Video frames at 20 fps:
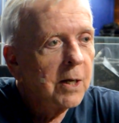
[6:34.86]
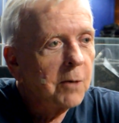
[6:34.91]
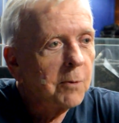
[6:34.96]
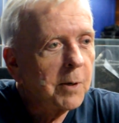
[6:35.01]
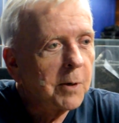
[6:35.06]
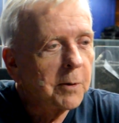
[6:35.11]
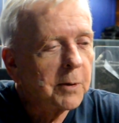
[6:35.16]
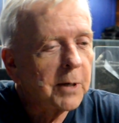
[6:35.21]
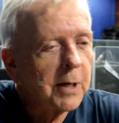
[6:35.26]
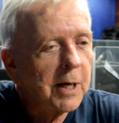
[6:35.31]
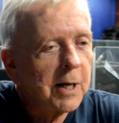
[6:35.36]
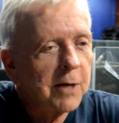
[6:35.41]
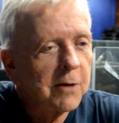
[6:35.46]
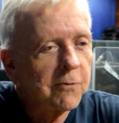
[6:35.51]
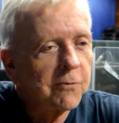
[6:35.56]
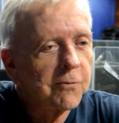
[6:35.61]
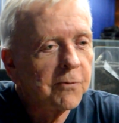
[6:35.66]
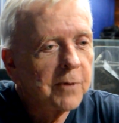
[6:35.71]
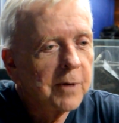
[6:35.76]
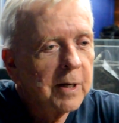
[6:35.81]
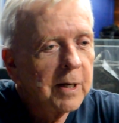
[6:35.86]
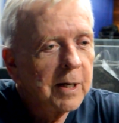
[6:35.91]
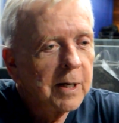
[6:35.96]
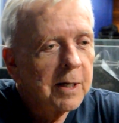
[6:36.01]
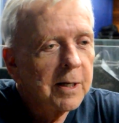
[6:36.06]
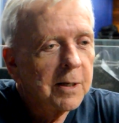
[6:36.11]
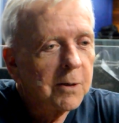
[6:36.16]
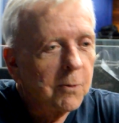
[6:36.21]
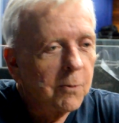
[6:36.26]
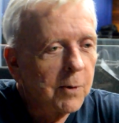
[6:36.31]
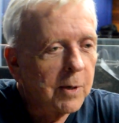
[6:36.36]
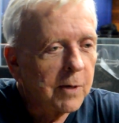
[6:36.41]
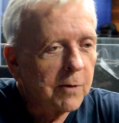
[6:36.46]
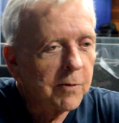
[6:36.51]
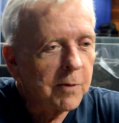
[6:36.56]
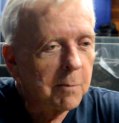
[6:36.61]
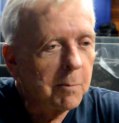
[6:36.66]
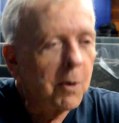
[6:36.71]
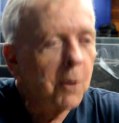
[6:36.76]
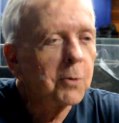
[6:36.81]
We would have one of
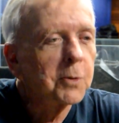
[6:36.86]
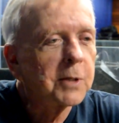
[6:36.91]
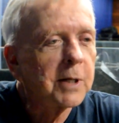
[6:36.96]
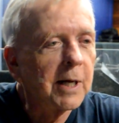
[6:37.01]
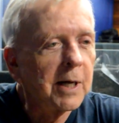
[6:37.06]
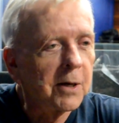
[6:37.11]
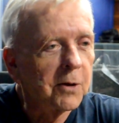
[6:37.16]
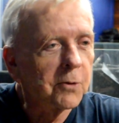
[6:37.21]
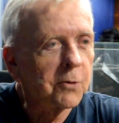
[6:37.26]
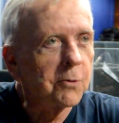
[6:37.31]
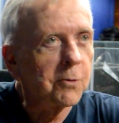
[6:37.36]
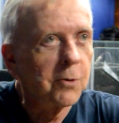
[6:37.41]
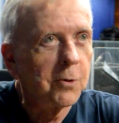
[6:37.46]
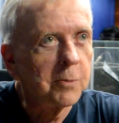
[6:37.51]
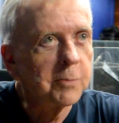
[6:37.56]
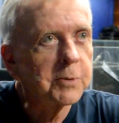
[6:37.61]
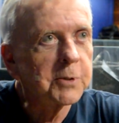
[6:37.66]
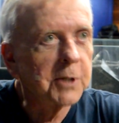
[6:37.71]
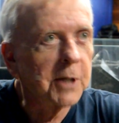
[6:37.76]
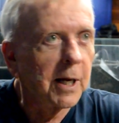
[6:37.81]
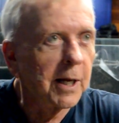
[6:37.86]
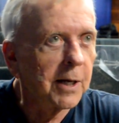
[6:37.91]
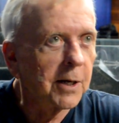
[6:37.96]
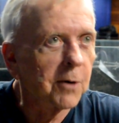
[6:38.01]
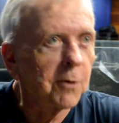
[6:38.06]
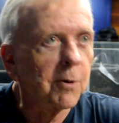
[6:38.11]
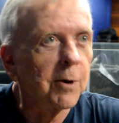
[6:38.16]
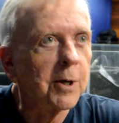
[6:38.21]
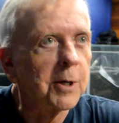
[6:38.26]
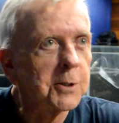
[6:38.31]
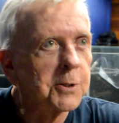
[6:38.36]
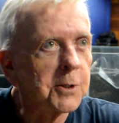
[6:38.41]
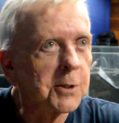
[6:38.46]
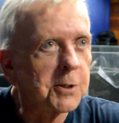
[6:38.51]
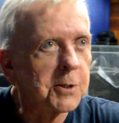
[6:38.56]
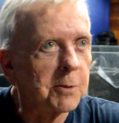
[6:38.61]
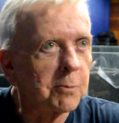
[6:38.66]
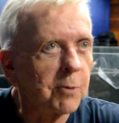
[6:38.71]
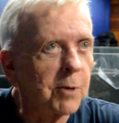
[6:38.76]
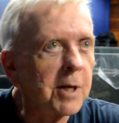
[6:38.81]
the Motown groups, Diana Ross and the
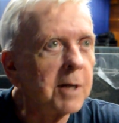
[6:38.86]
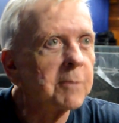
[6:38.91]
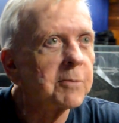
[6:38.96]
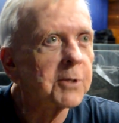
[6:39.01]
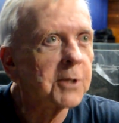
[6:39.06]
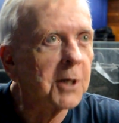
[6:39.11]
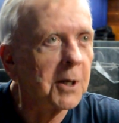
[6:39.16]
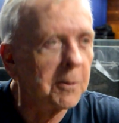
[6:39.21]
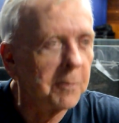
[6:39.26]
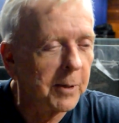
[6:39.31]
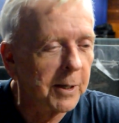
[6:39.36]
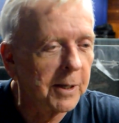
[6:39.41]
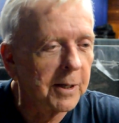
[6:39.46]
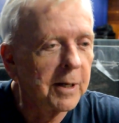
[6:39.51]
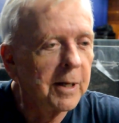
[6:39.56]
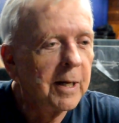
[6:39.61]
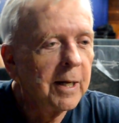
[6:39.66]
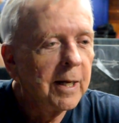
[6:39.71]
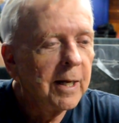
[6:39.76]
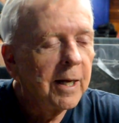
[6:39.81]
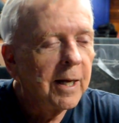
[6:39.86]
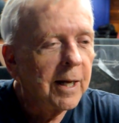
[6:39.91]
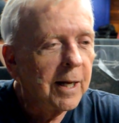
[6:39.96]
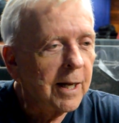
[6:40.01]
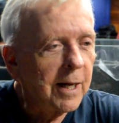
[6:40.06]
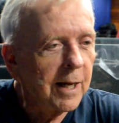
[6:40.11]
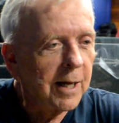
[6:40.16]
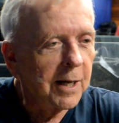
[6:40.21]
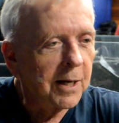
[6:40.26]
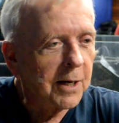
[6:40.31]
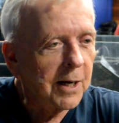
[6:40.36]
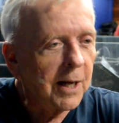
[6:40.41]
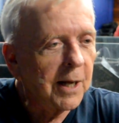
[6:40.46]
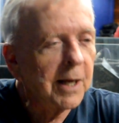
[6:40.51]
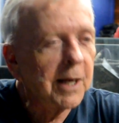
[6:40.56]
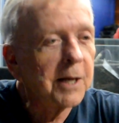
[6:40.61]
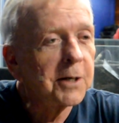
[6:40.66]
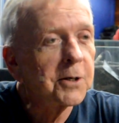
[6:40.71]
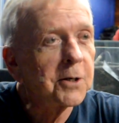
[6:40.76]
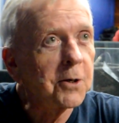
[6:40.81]
Supremes, come in, and I
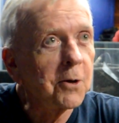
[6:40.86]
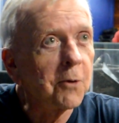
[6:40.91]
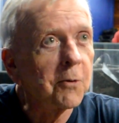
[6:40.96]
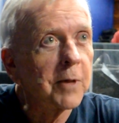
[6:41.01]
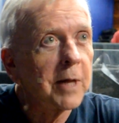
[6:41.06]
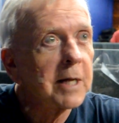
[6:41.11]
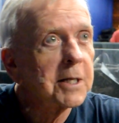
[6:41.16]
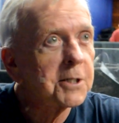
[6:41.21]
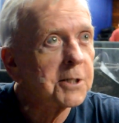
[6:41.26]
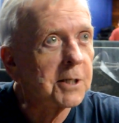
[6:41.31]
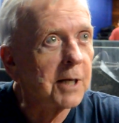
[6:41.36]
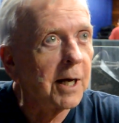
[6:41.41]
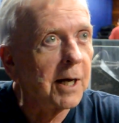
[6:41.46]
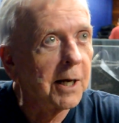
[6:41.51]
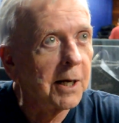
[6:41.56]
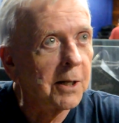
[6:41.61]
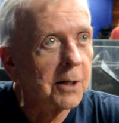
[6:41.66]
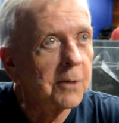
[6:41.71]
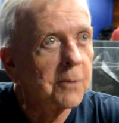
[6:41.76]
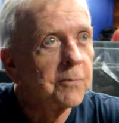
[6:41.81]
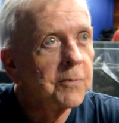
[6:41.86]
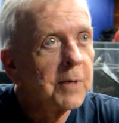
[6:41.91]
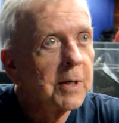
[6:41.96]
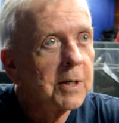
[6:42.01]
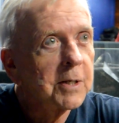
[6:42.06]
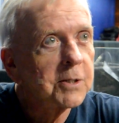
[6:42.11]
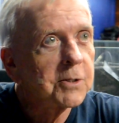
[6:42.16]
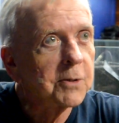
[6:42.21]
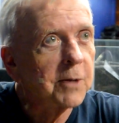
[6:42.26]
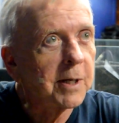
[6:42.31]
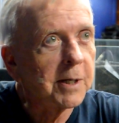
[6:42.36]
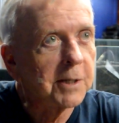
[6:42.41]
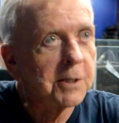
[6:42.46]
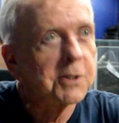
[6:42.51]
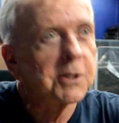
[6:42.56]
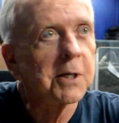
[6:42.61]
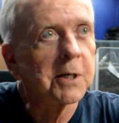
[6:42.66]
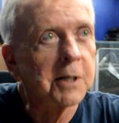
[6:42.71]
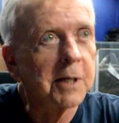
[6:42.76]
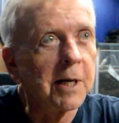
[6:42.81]
had to know that style so I could
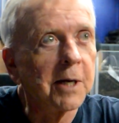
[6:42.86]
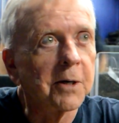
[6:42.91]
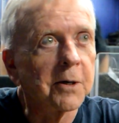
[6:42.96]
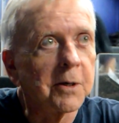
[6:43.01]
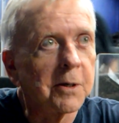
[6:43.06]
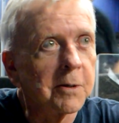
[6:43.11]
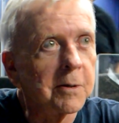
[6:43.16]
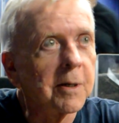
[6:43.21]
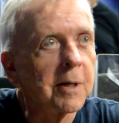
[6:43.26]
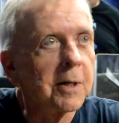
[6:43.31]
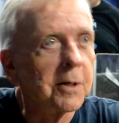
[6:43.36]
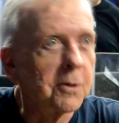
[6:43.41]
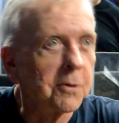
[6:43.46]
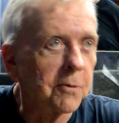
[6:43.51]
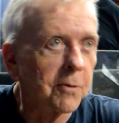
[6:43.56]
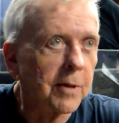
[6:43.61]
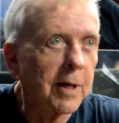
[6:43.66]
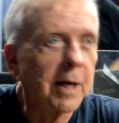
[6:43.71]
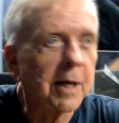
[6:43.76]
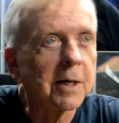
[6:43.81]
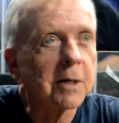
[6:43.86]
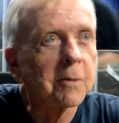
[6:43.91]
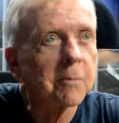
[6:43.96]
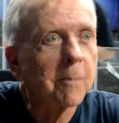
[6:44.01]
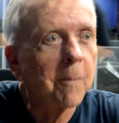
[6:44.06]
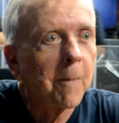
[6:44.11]
sit down and do that.